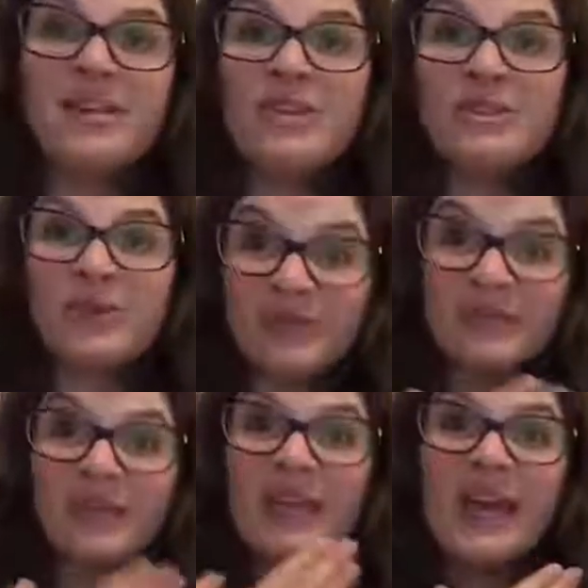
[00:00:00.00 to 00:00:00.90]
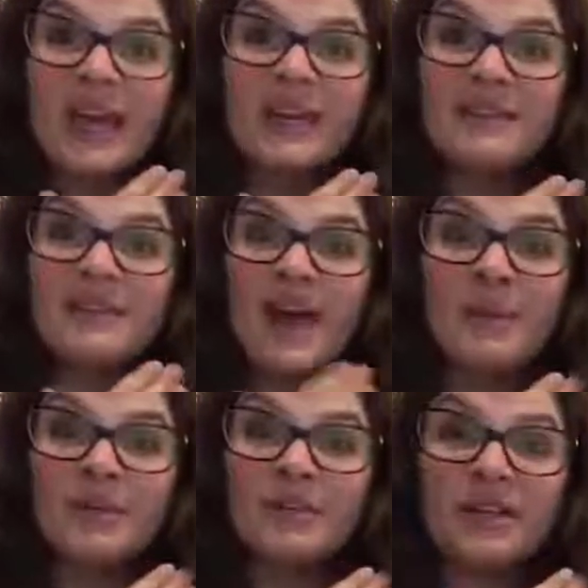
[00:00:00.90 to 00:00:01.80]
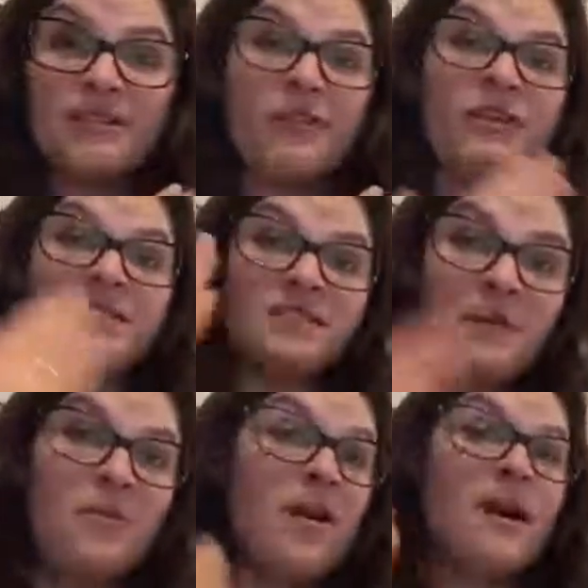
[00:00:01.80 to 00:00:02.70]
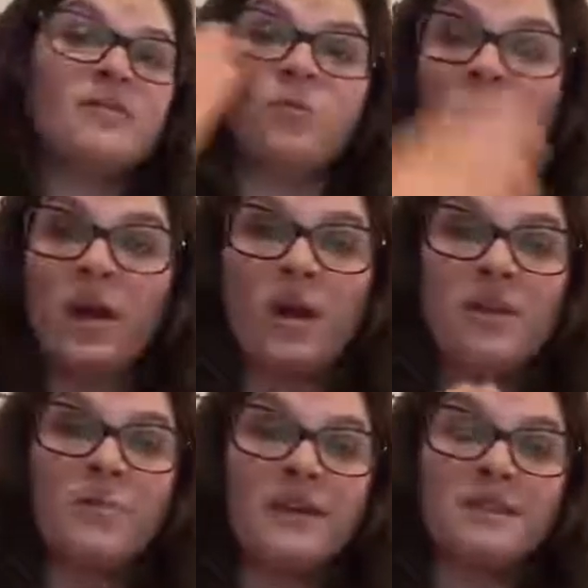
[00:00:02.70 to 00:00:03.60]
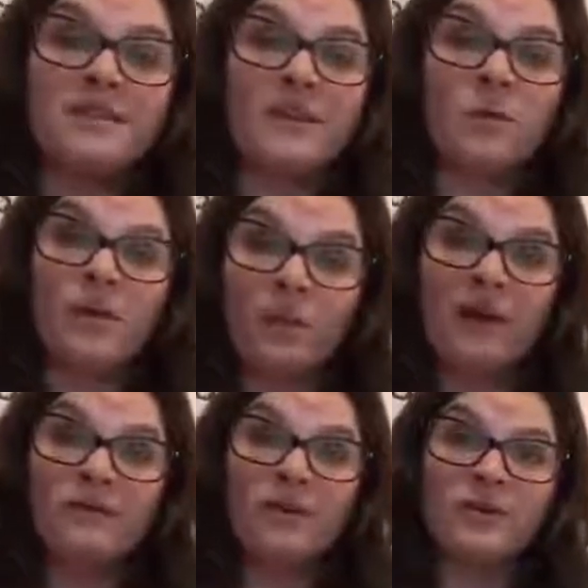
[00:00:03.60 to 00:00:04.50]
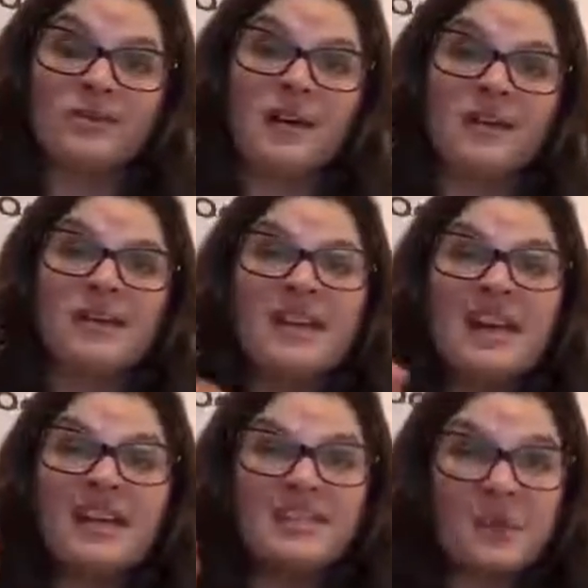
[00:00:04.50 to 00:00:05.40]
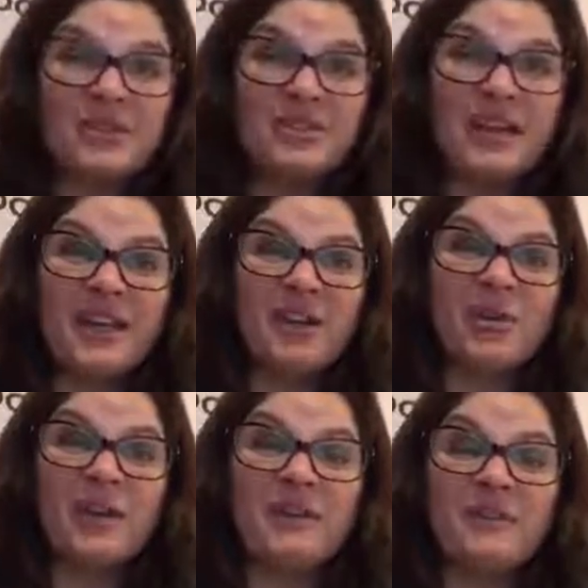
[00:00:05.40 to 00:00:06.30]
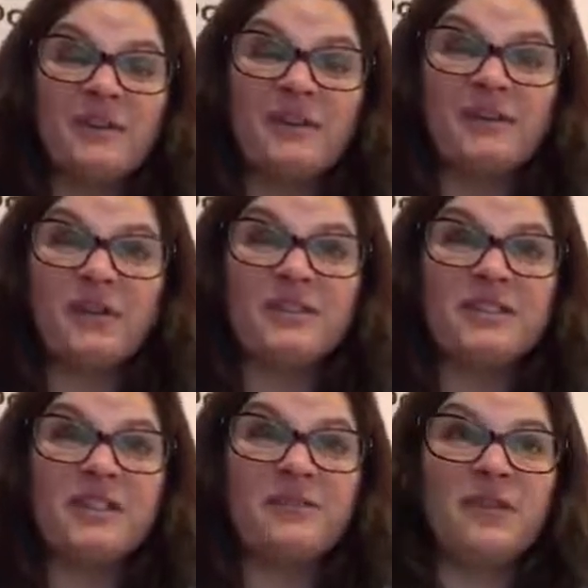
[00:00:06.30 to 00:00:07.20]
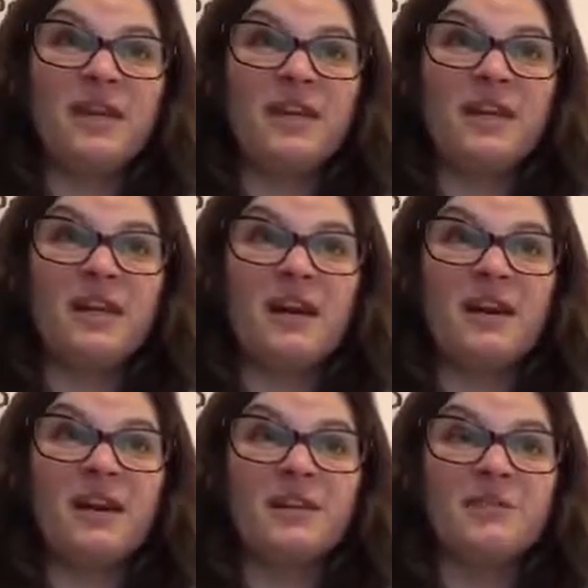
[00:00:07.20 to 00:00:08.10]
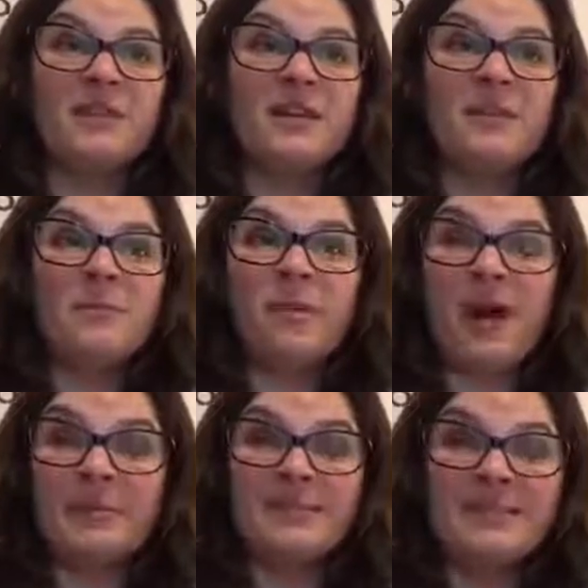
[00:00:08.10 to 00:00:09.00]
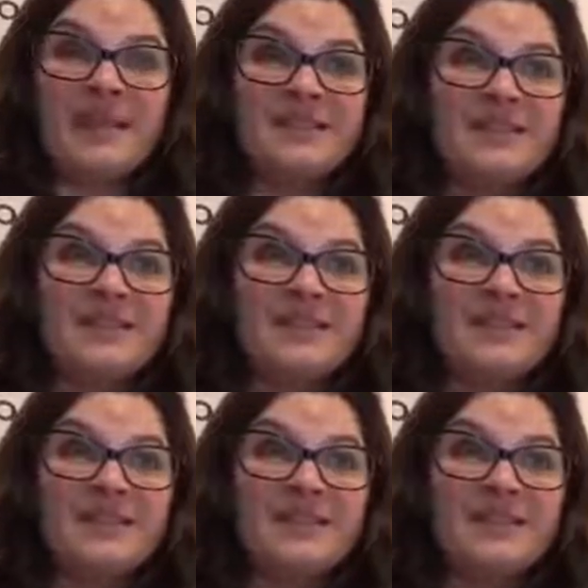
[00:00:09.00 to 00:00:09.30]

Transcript: So this, again, is an opportunity for you to summarize where are the places that we want to focus on. Especially, I know that if you're hitting perhaps state